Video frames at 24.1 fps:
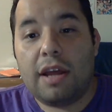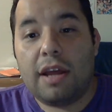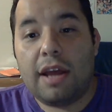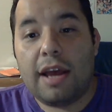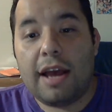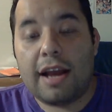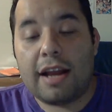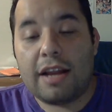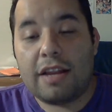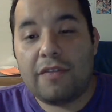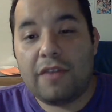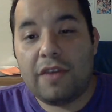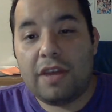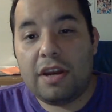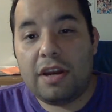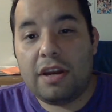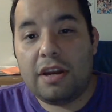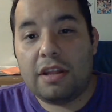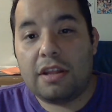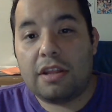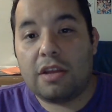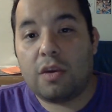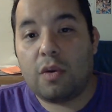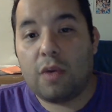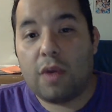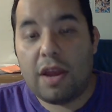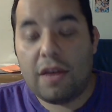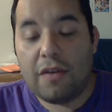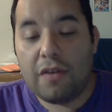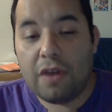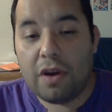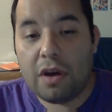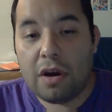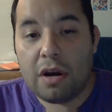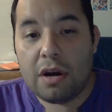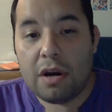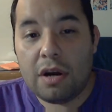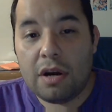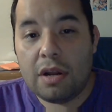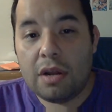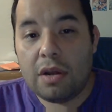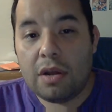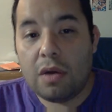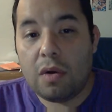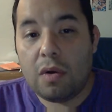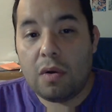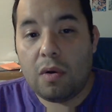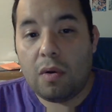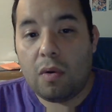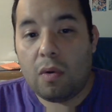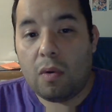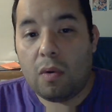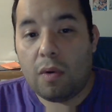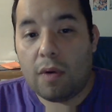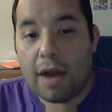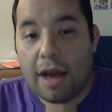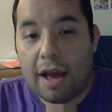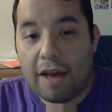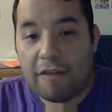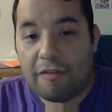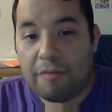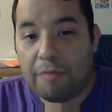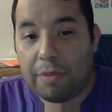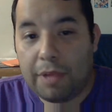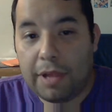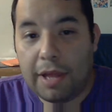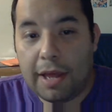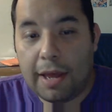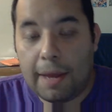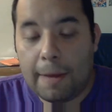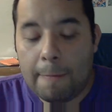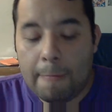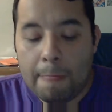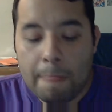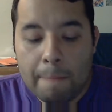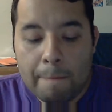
activated in the graveyard or out of play.